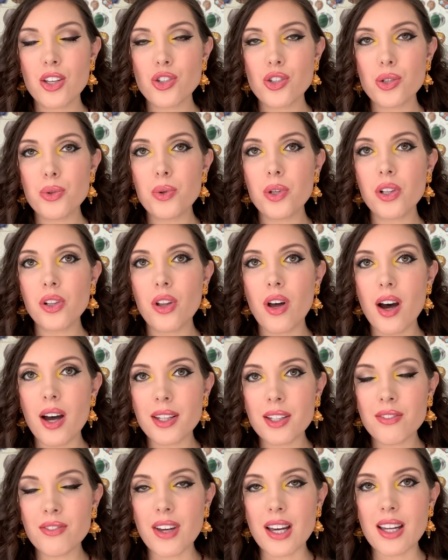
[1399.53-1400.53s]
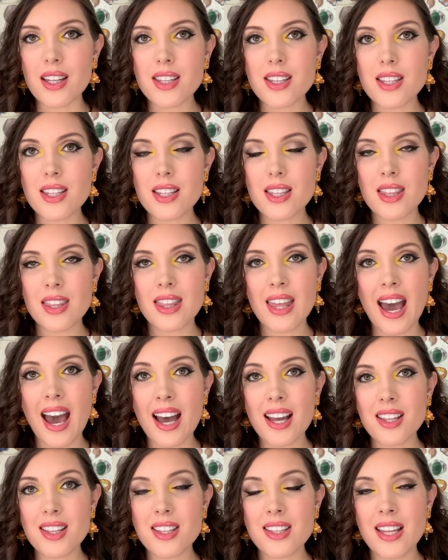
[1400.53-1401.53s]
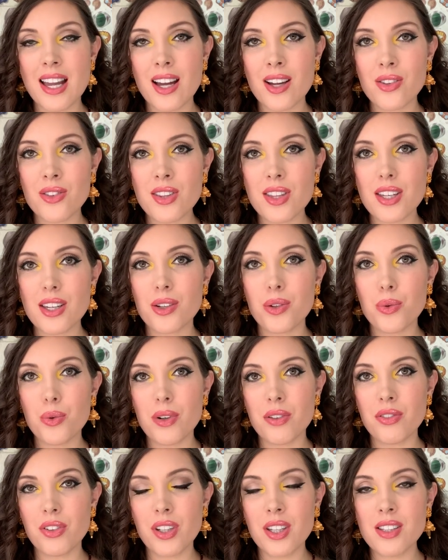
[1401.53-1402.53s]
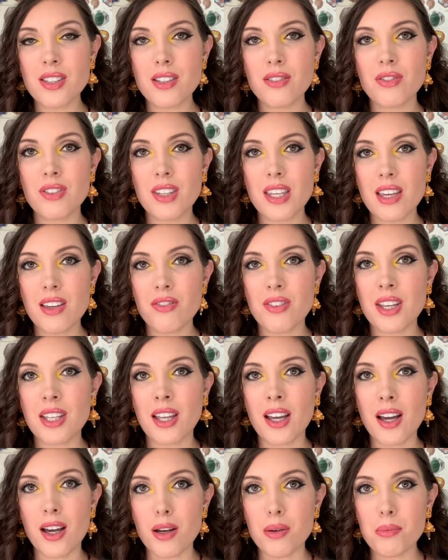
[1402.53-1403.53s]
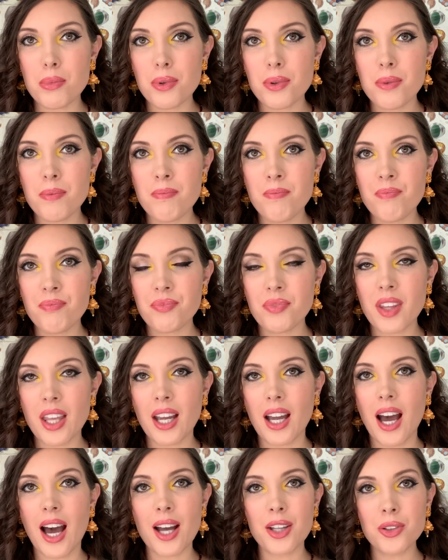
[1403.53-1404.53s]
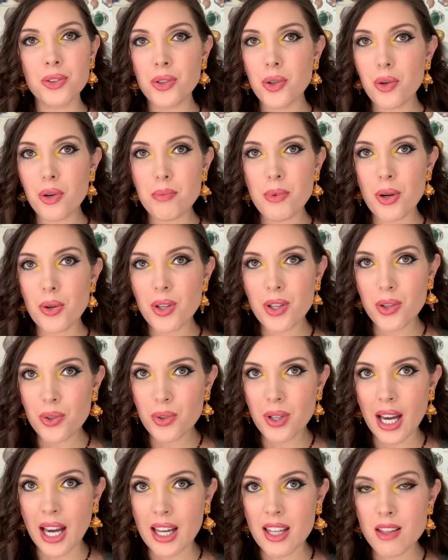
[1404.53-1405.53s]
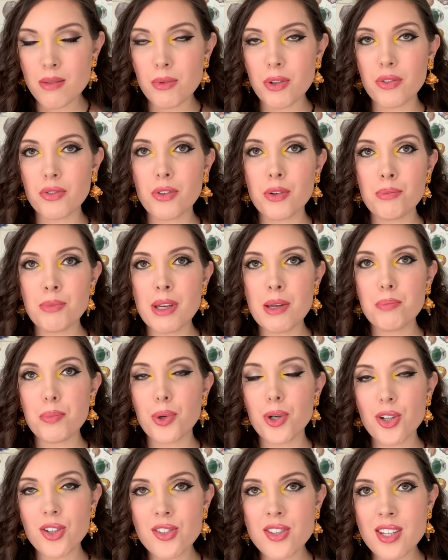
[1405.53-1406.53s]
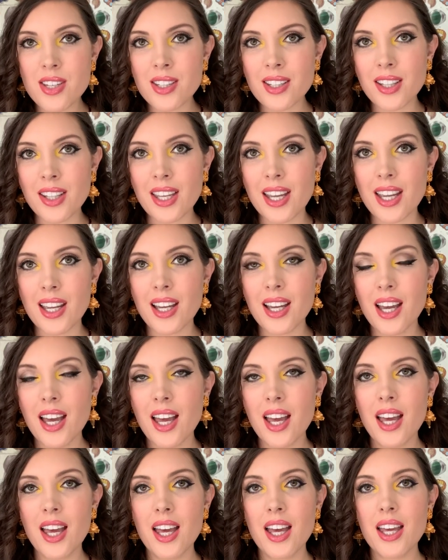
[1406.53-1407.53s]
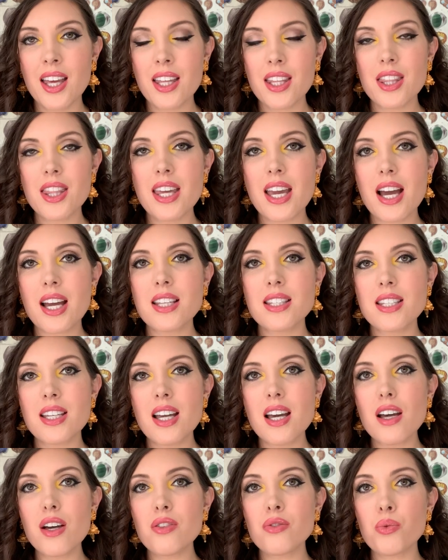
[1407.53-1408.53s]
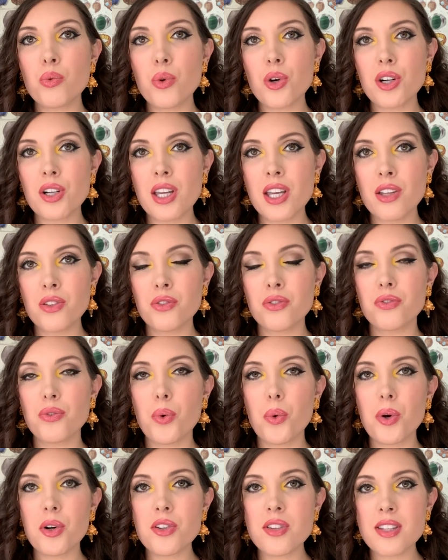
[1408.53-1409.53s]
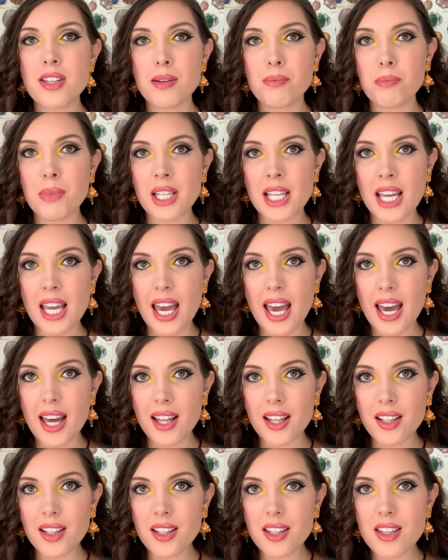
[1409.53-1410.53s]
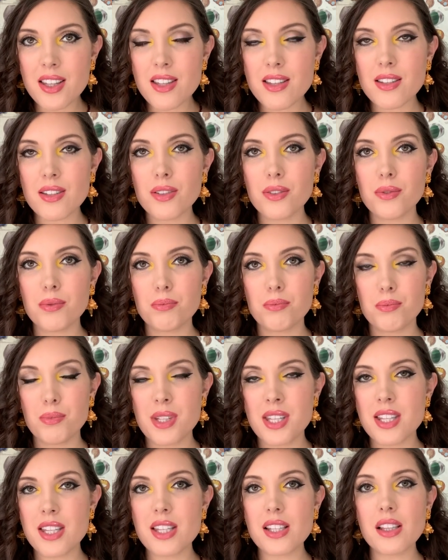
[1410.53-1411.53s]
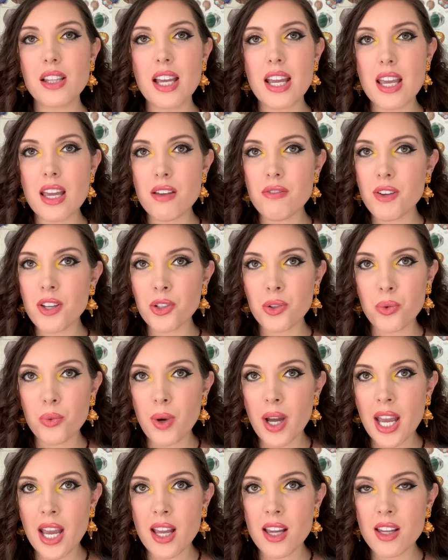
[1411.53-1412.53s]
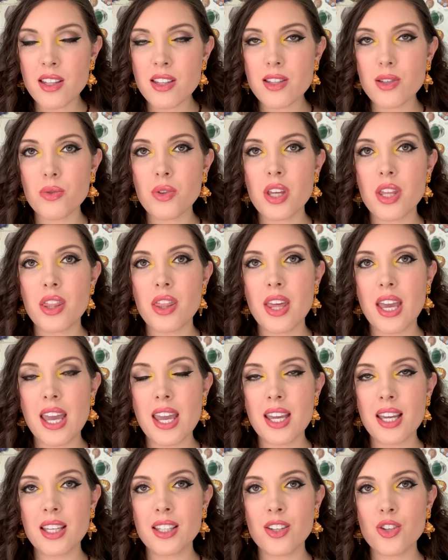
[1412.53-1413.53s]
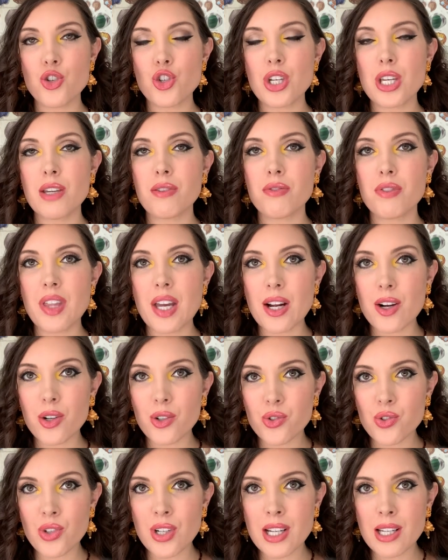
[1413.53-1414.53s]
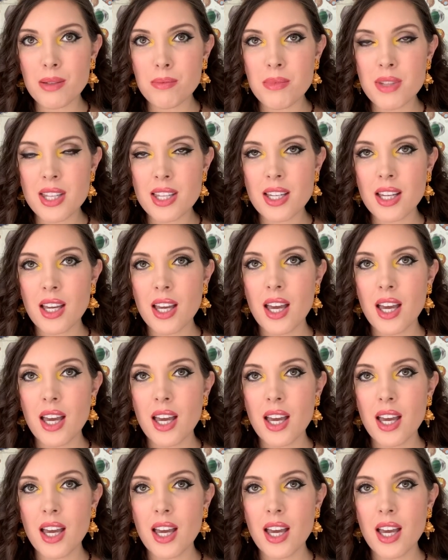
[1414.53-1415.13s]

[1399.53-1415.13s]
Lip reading: To a lot of us, that sounds equivalent of giving up. Like, I don't know about you guys, but for me personally, the idea of working for somebody else, slaving away so that they can achieve their dreams,